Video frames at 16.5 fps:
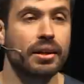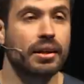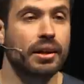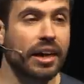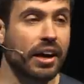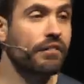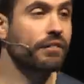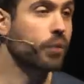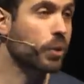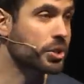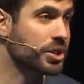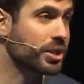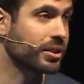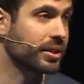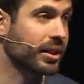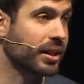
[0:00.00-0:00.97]
Now,
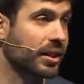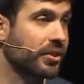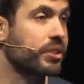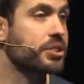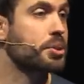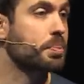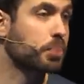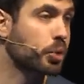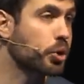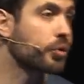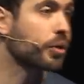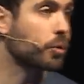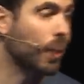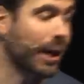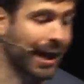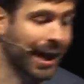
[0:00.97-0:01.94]
fortunately, there's a proven
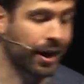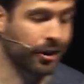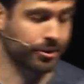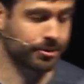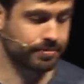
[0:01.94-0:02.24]
way out.